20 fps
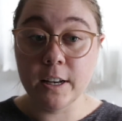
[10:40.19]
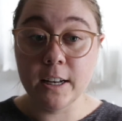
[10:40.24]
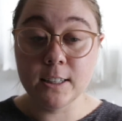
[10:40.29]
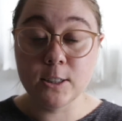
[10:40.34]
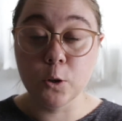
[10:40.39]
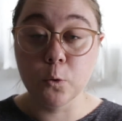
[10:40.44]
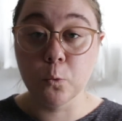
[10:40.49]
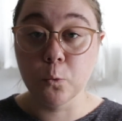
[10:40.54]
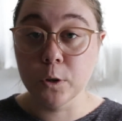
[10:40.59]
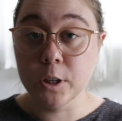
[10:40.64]
It's
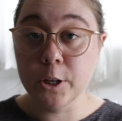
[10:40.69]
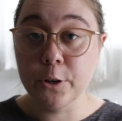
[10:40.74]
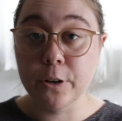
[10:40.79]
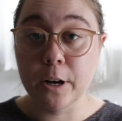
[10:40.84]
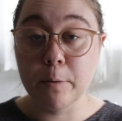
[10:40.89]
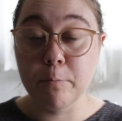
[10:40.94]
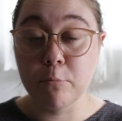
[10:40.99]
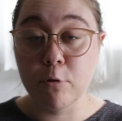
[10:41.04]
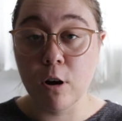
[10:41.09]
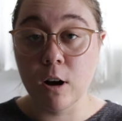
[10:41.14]
a really
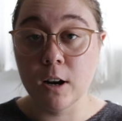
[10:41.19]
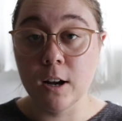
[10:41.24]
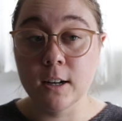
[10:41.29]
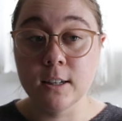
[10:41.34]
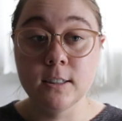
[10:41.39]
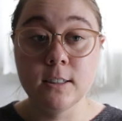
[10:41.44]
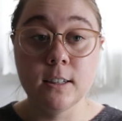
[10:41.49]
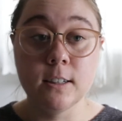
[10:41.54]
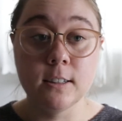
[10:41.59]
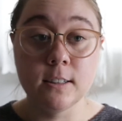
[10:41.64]
great
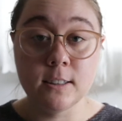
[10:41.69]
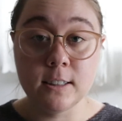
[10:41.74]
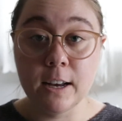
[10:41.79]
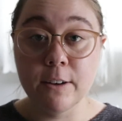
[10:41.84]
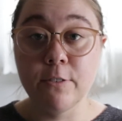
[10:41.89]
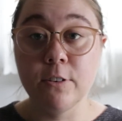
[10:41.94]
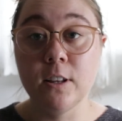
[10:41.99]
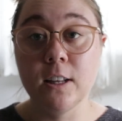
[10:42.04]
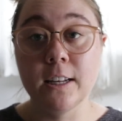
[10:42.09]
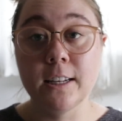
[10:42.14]
product.
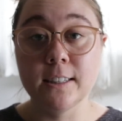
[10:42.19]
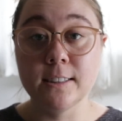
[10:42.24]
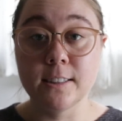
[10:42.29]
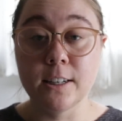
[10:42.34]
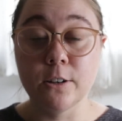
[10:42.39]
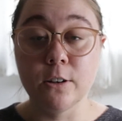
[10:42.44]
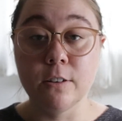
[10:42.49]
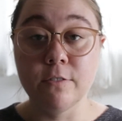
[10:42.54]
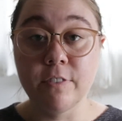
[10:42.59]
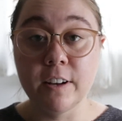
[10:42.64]
Definitely
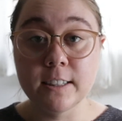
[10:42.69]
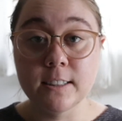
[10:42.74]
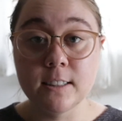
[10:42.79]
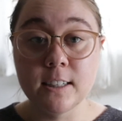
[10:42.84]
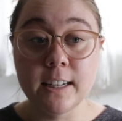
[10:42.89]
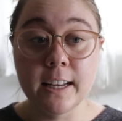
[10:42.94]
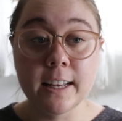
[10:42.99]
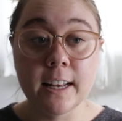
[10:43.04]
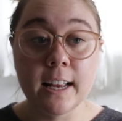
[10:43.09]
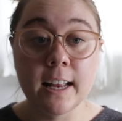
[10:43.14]
consider
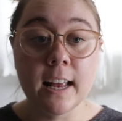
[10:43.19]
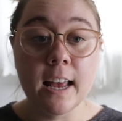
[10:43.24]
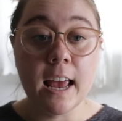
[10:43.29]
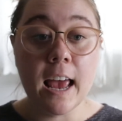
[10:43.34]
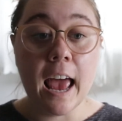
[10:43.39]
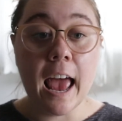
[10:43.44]
investing in it.